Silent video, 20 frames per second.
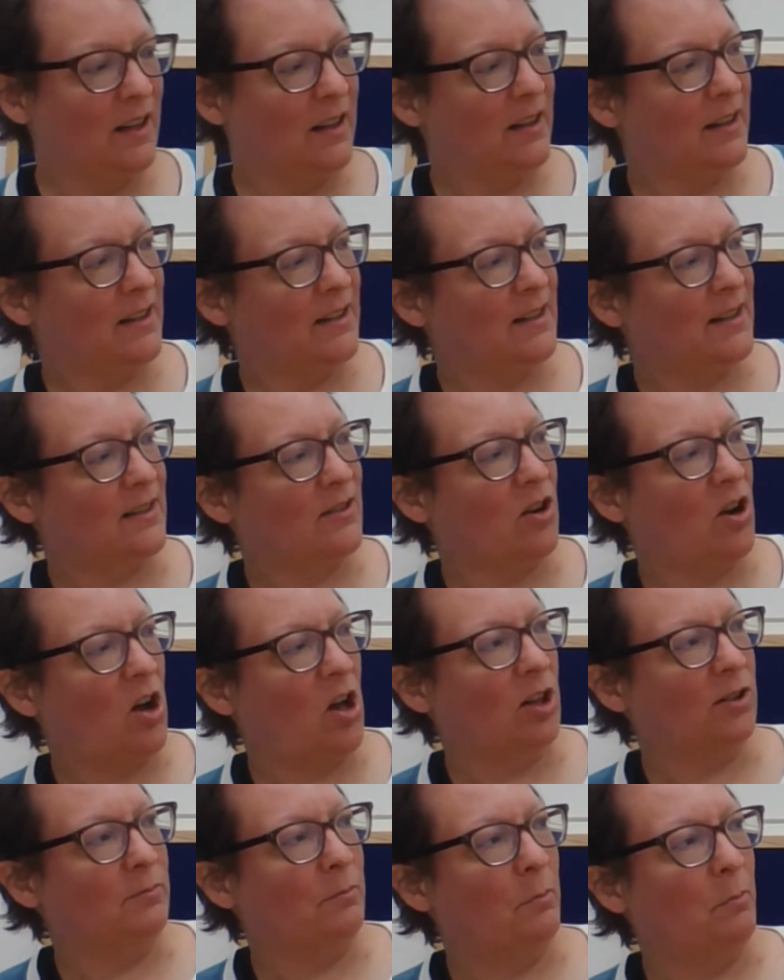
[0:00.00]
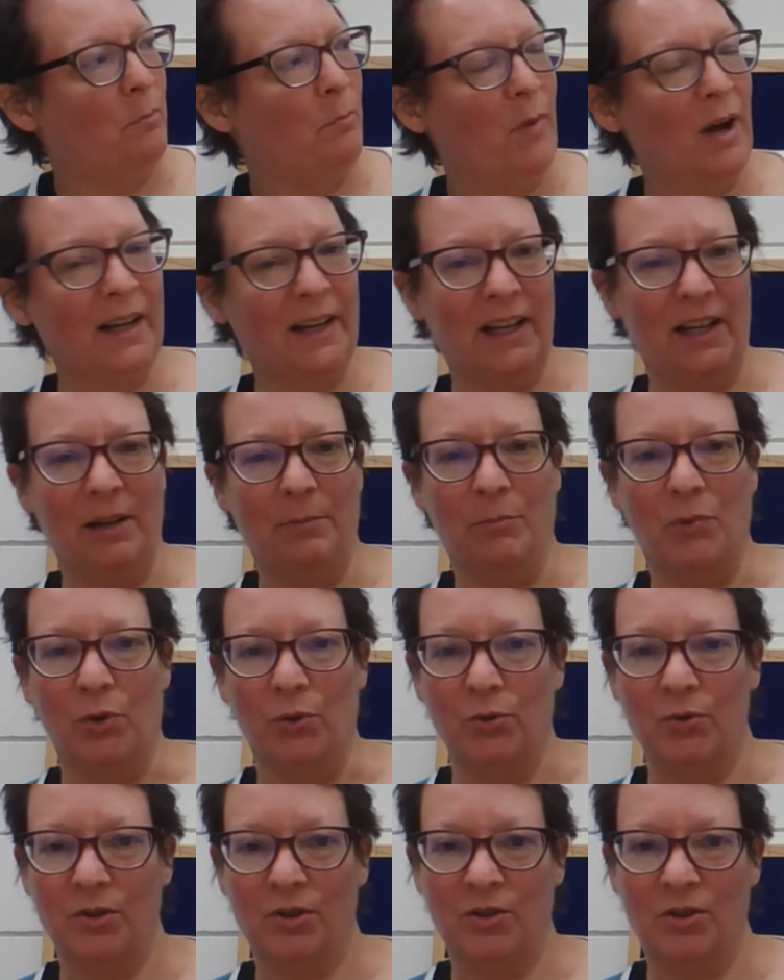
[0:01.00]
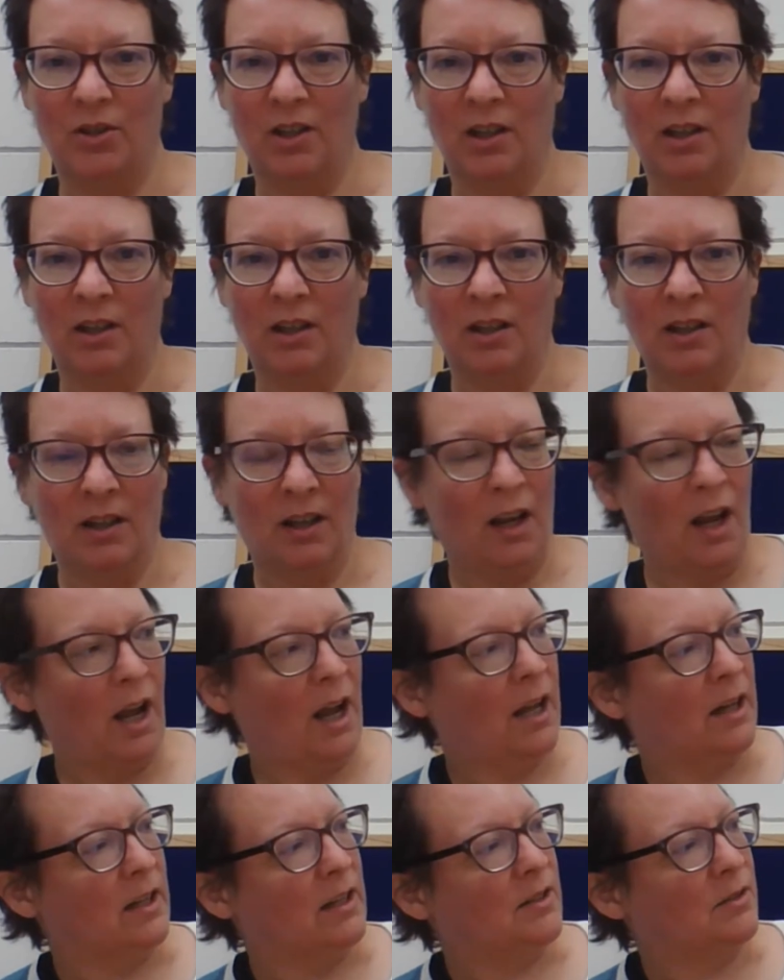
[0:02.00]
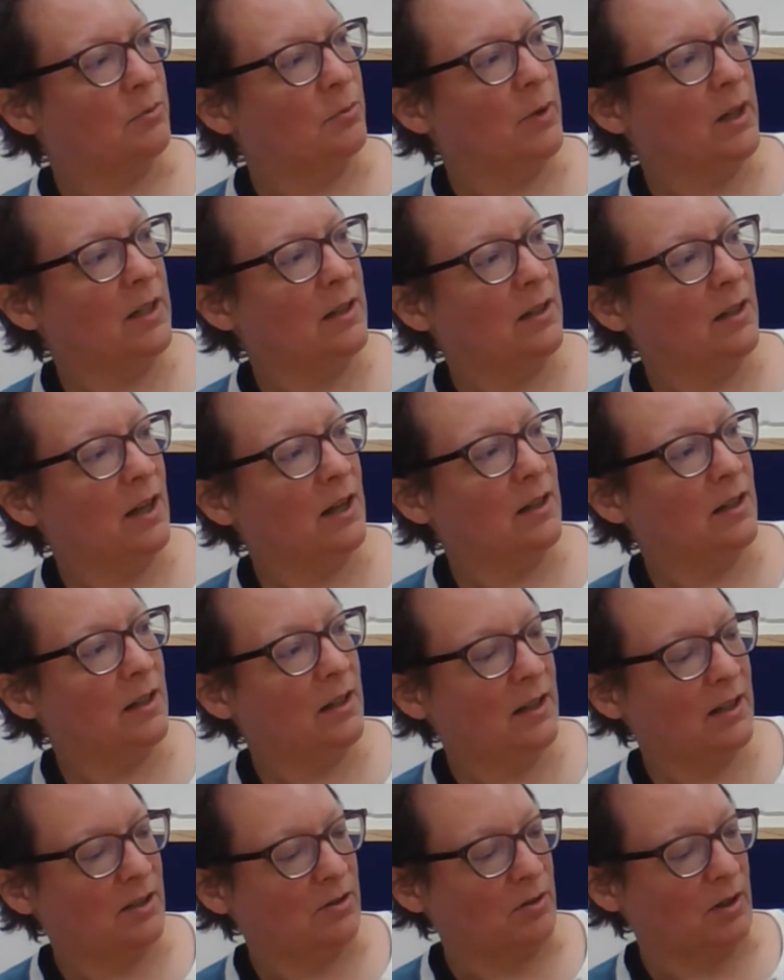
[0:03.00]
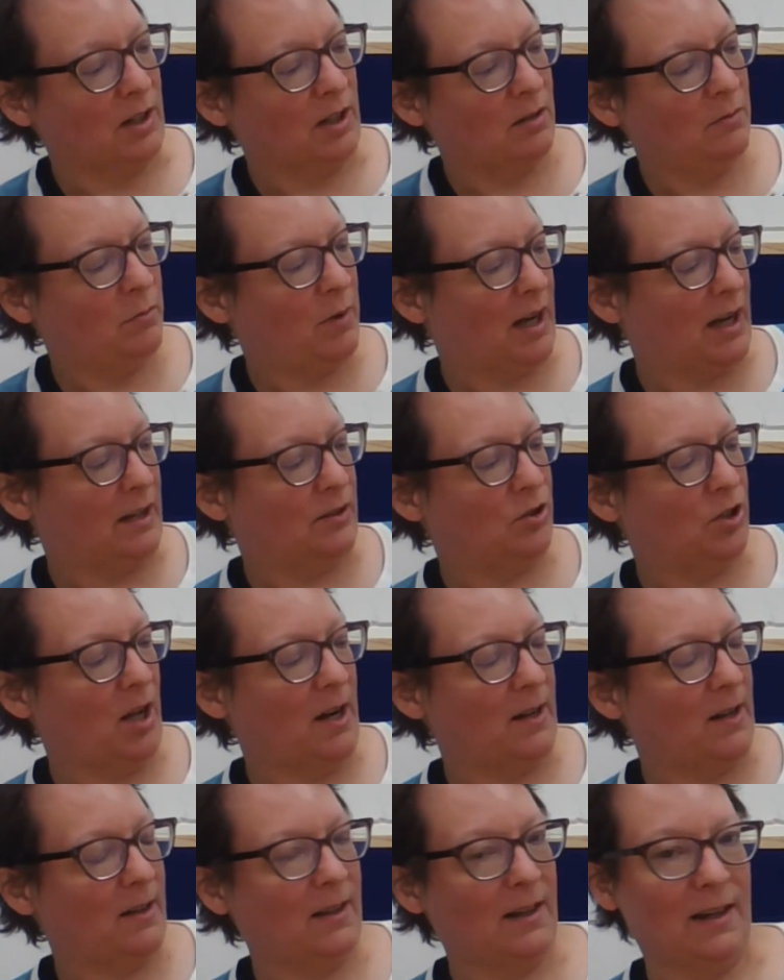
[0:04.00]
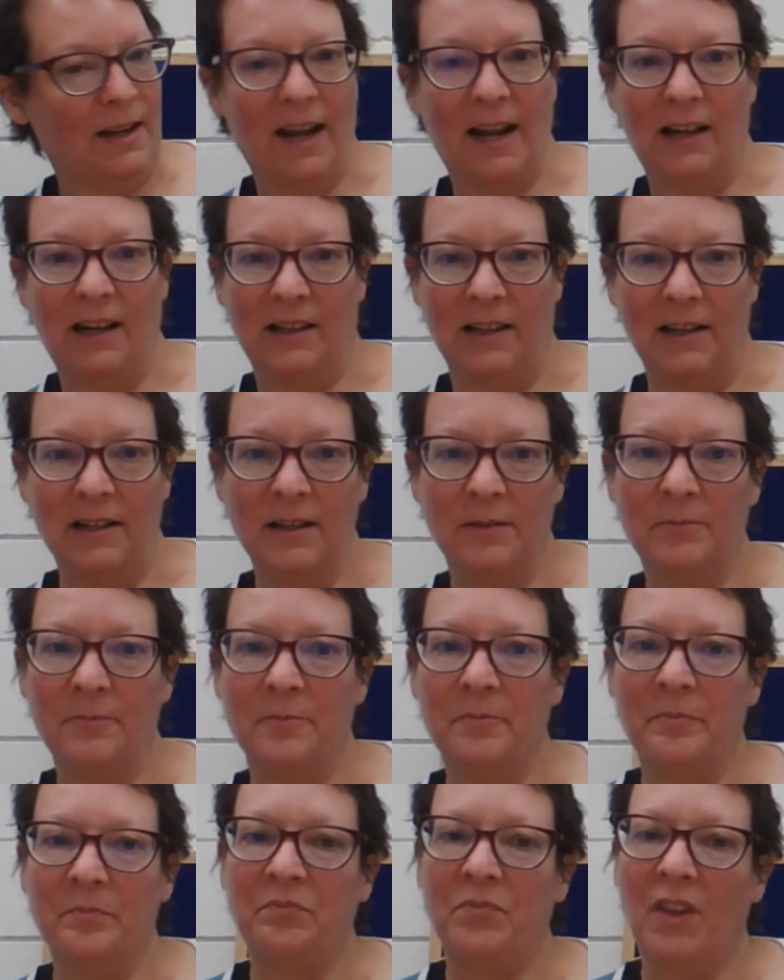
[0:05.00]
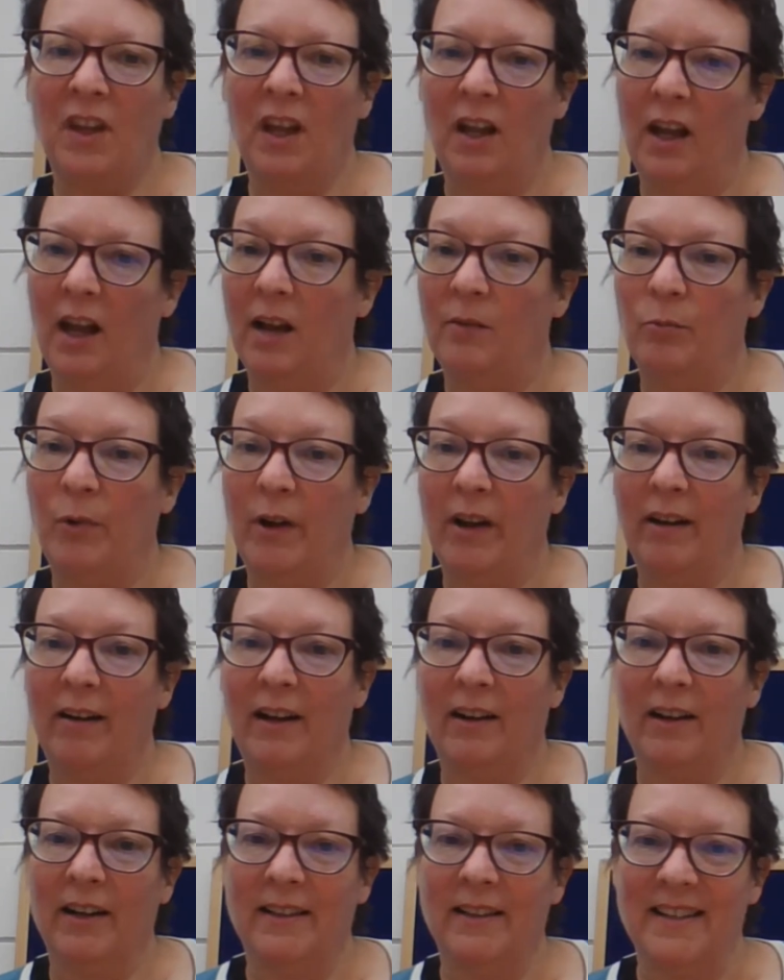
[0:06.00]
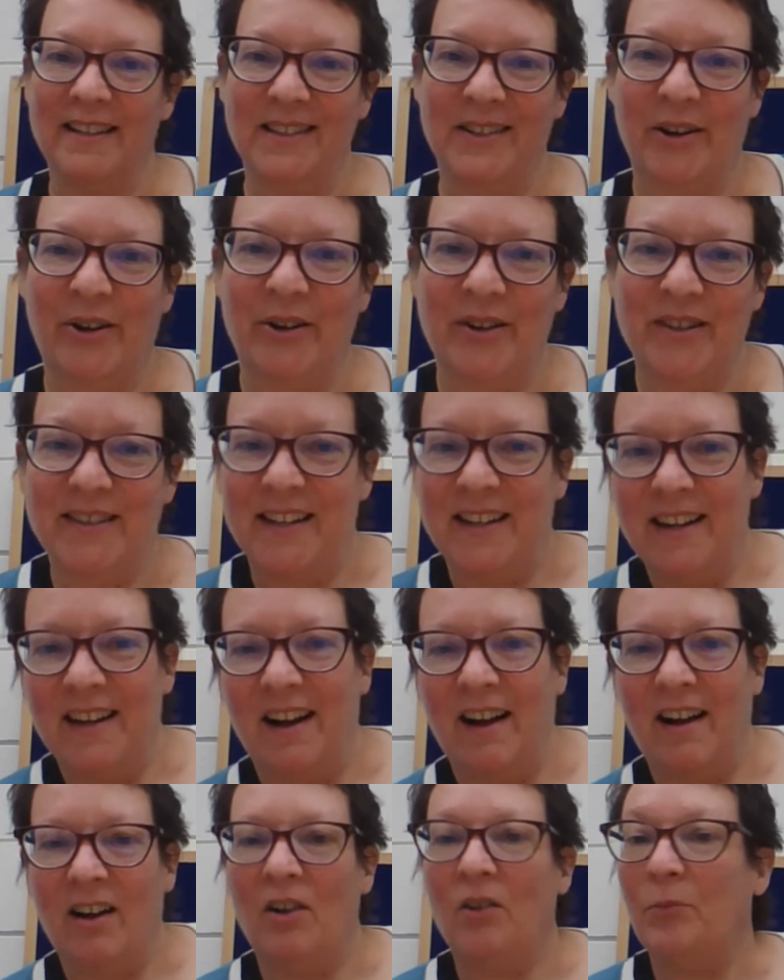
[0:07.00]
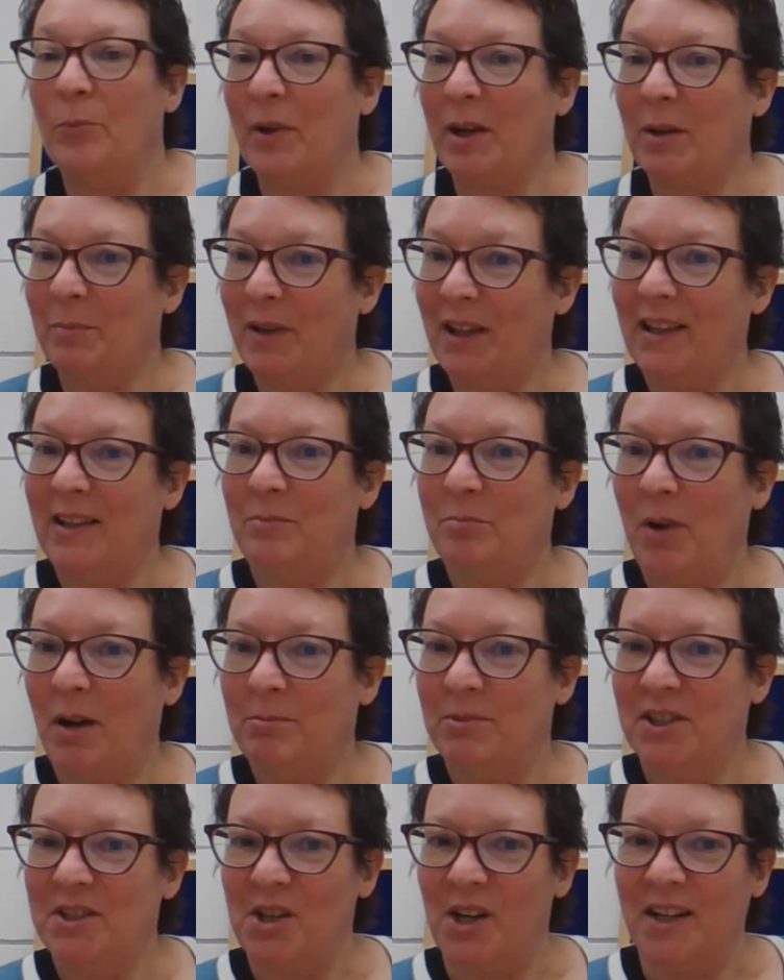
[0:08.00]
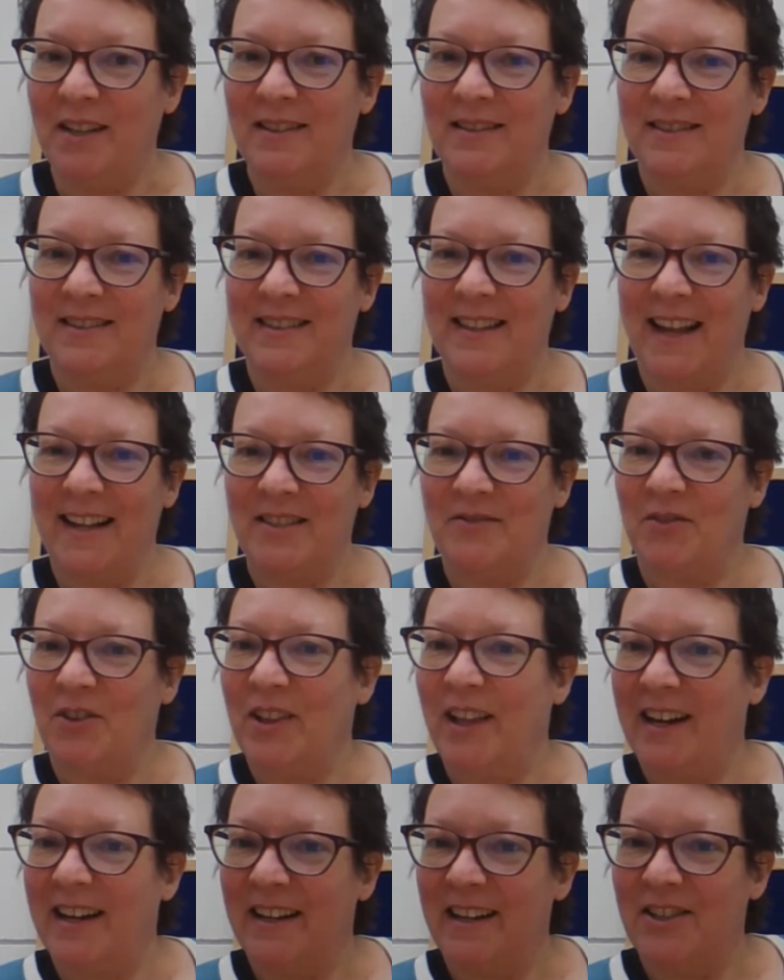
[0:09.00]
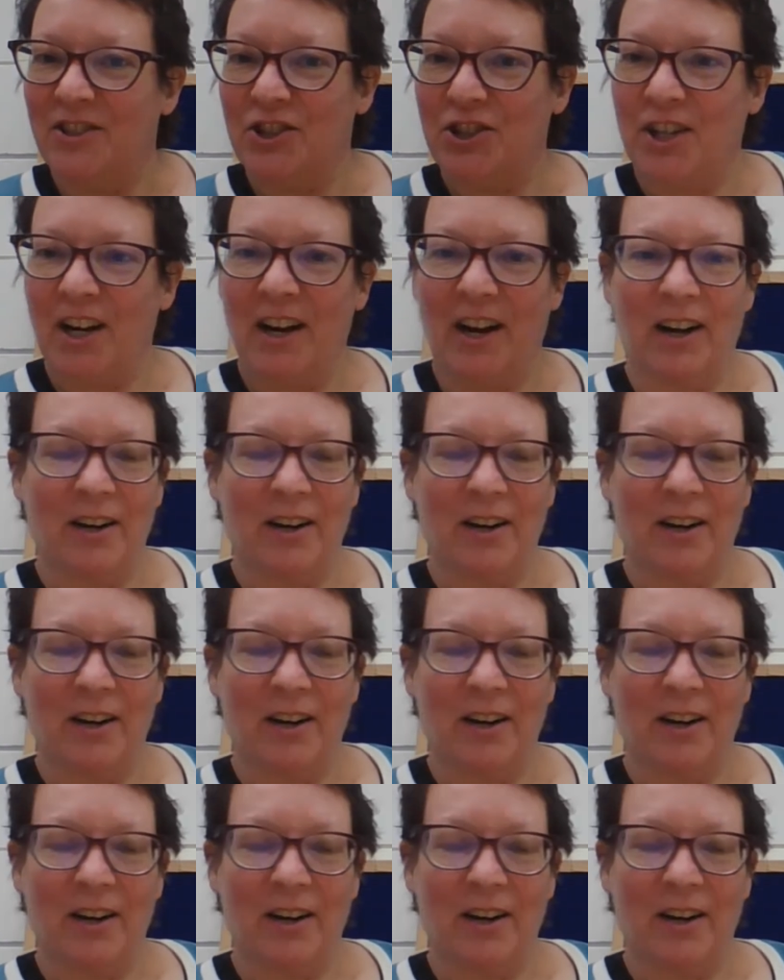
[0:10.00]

This is called Mucky Moose, and it's written and illustrated by Jonathan Allen. And we are hearing this courtesy of Macmillan Publishing. Thanks for letting us share.